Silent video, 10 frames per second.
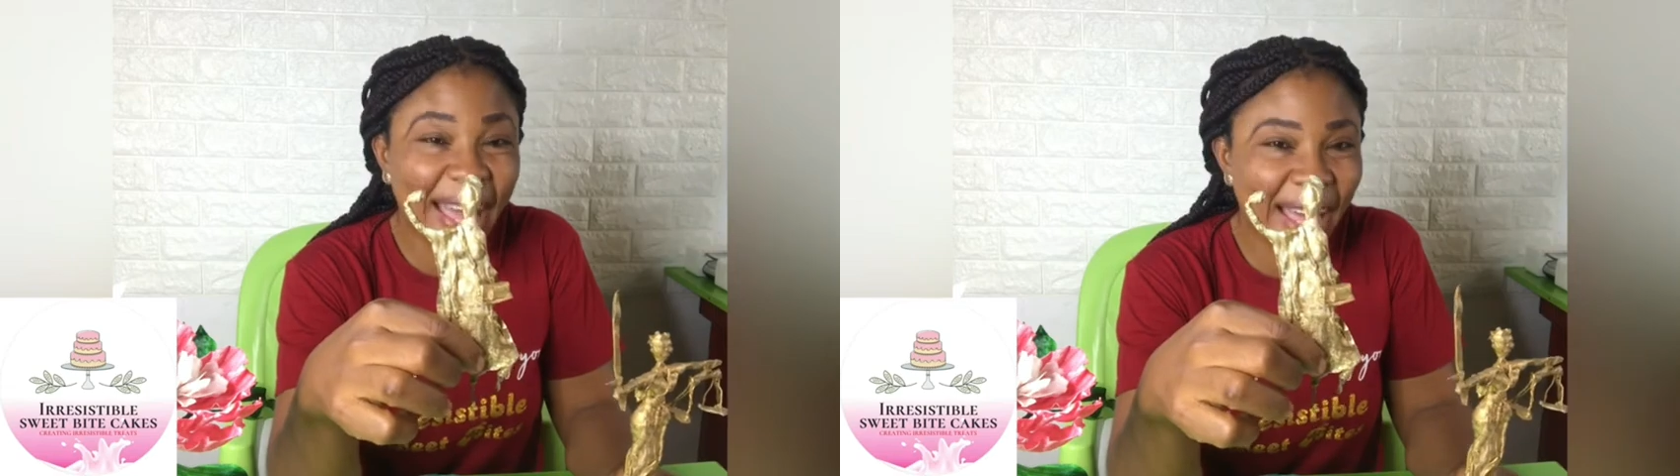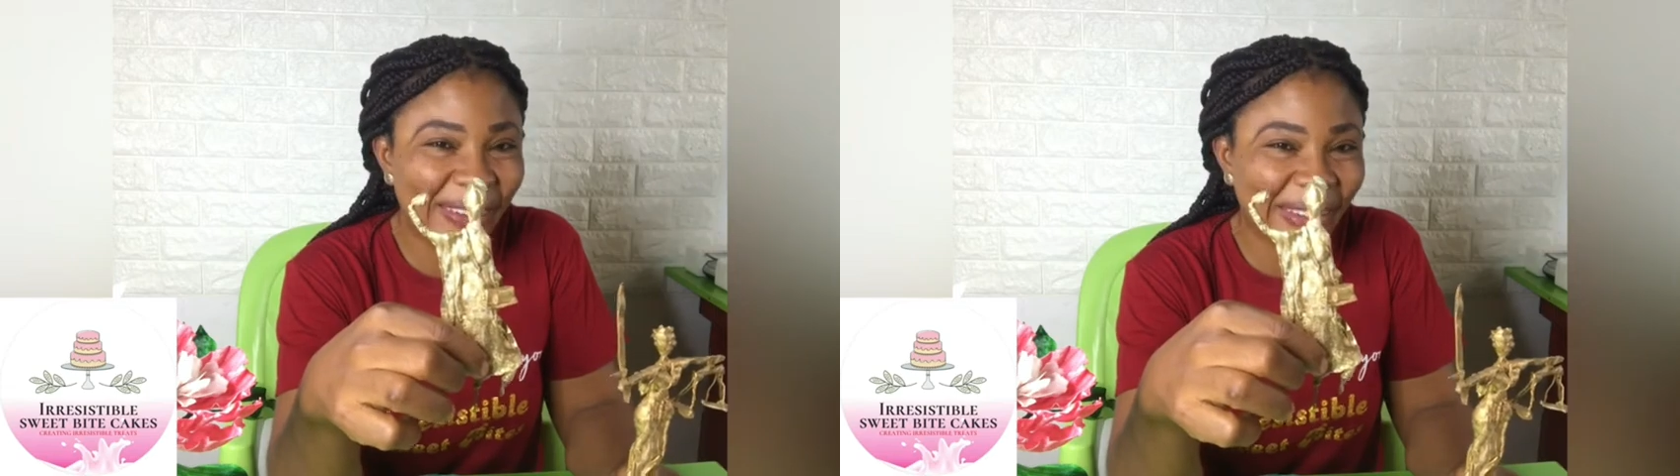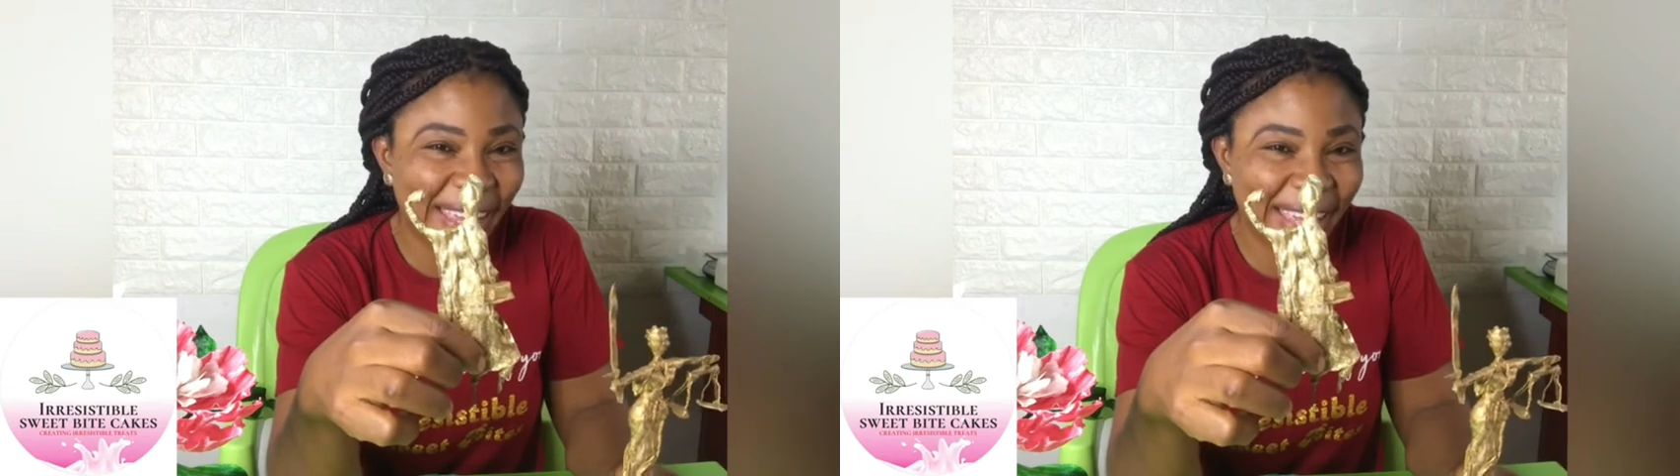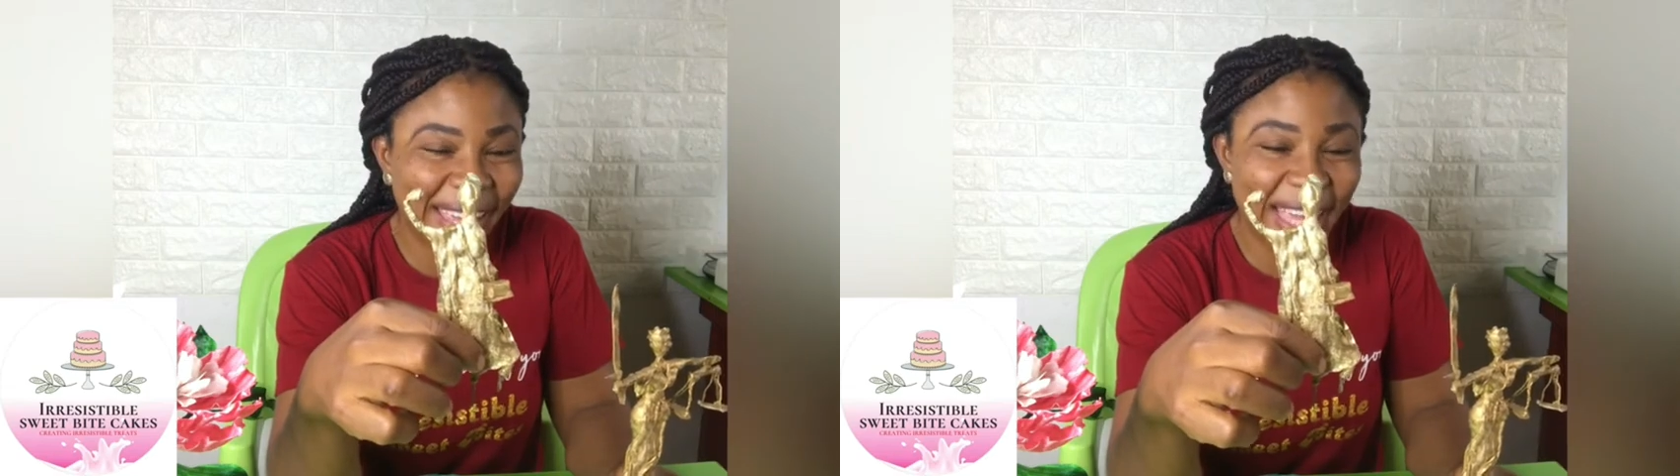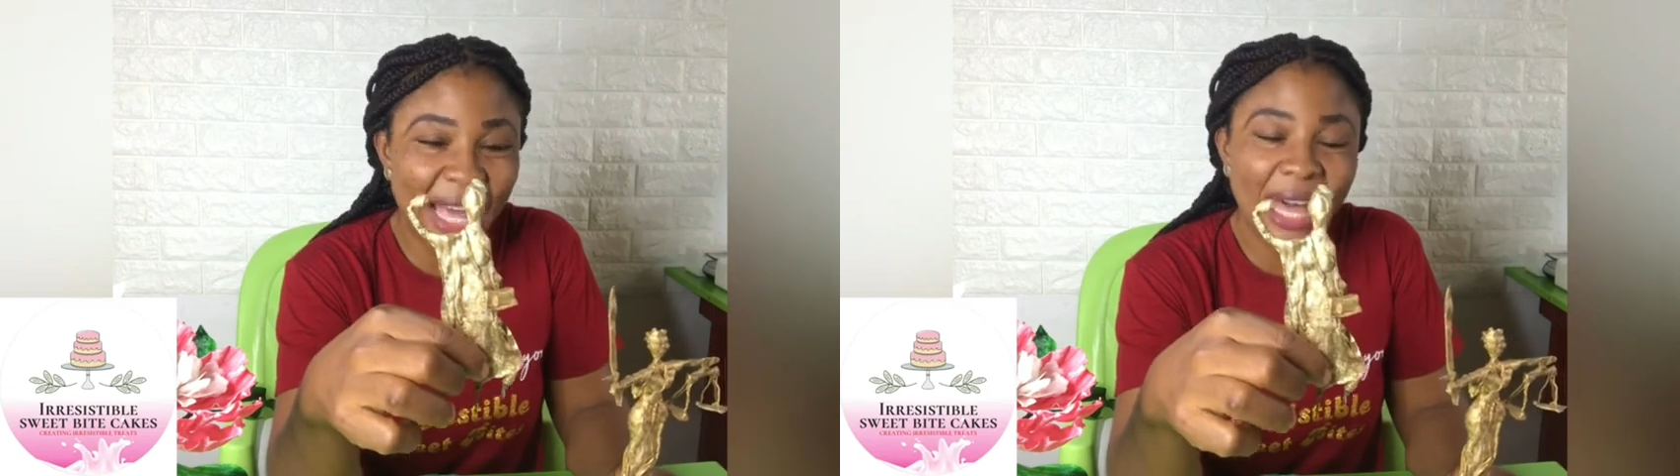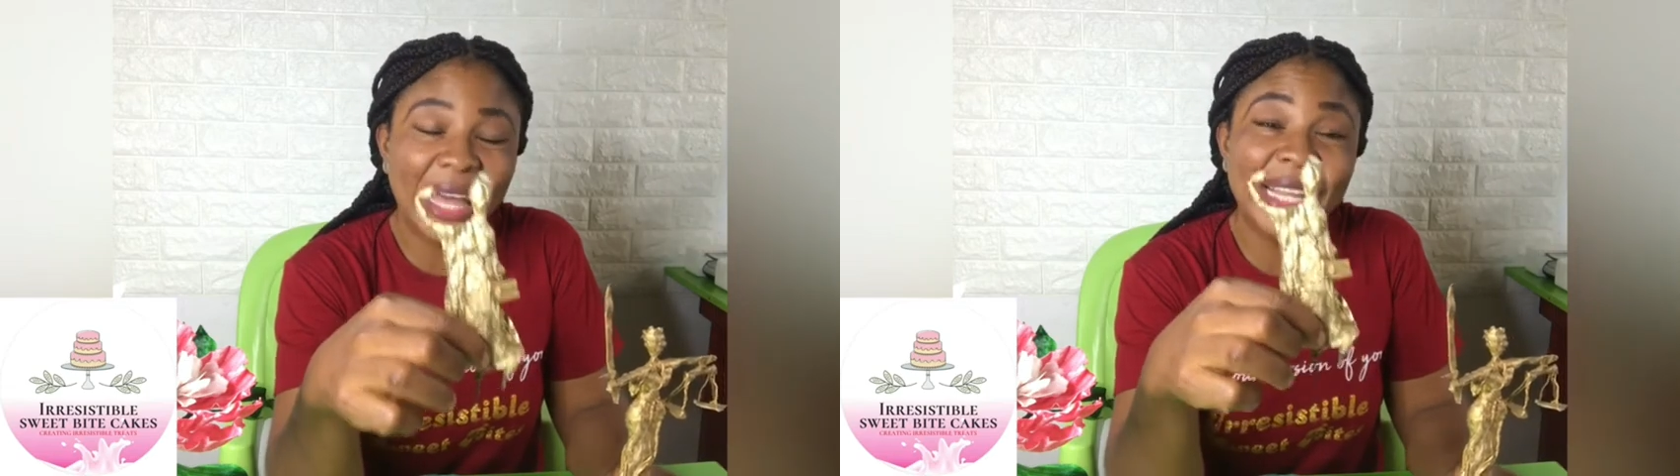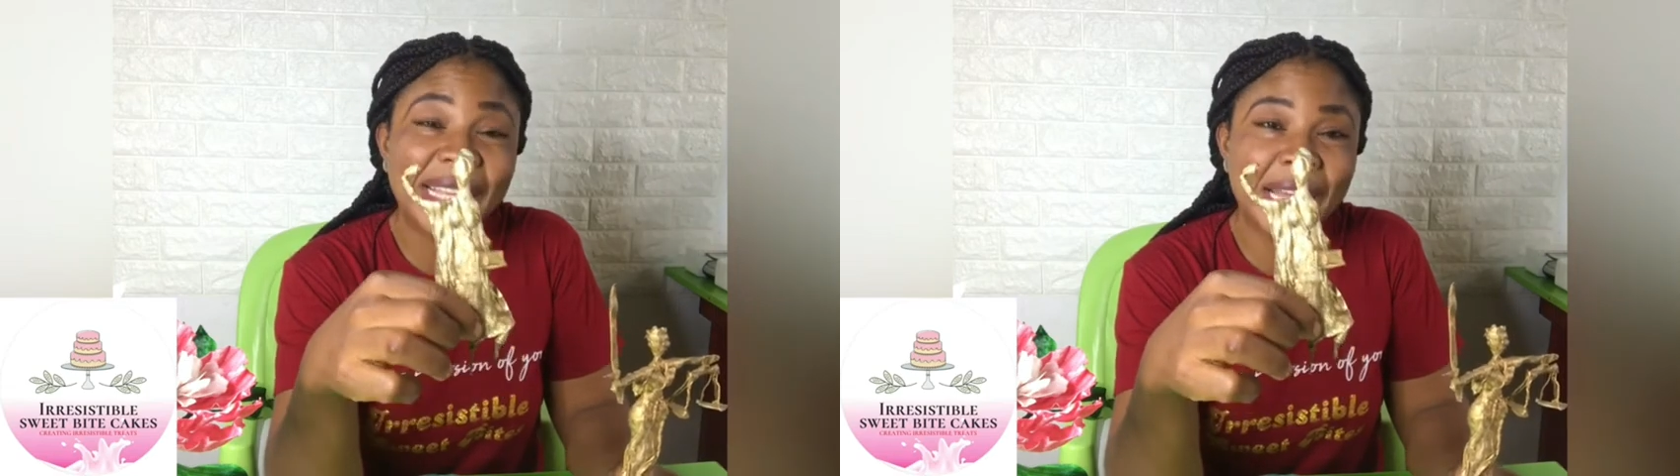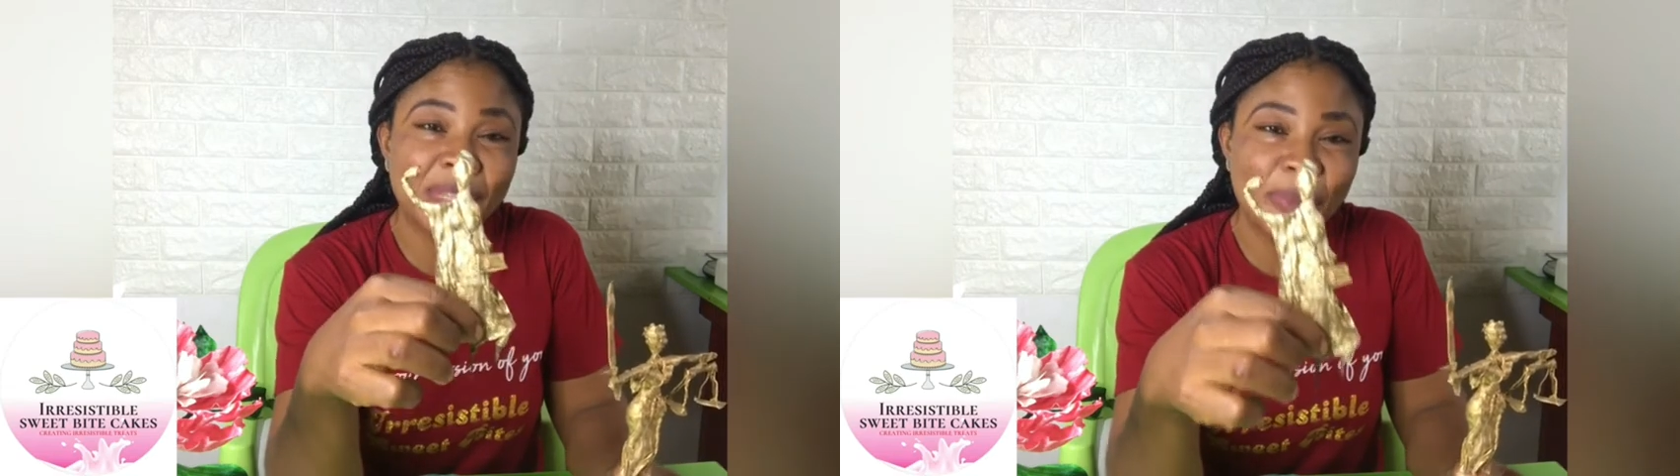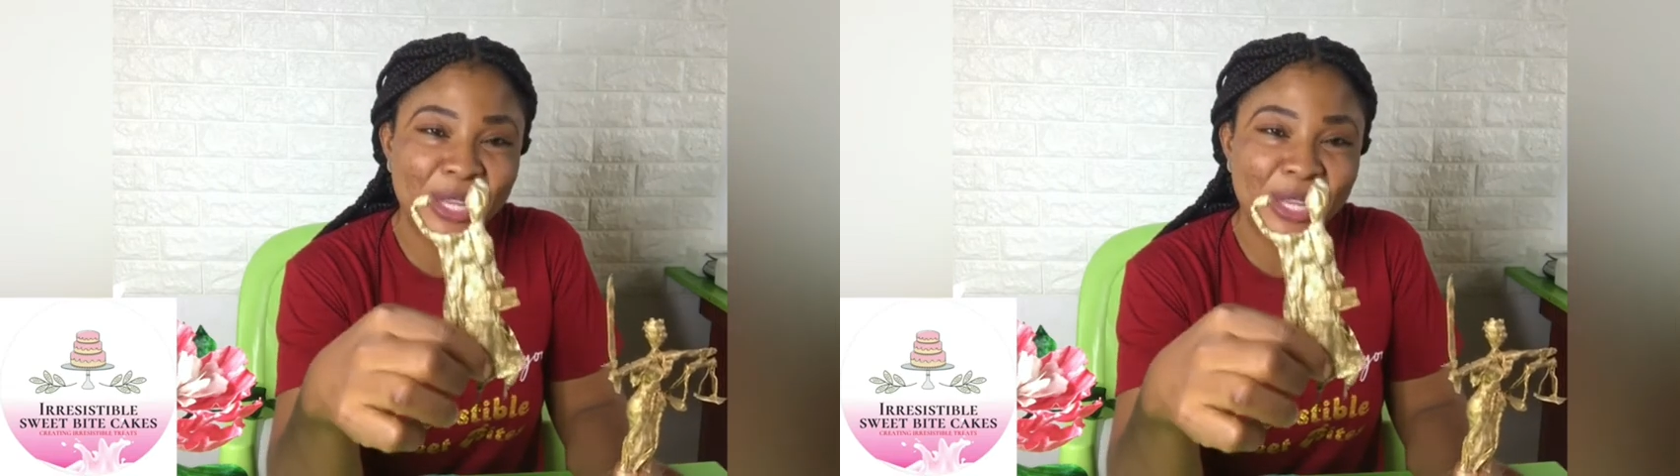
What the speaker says: Okay, and it has been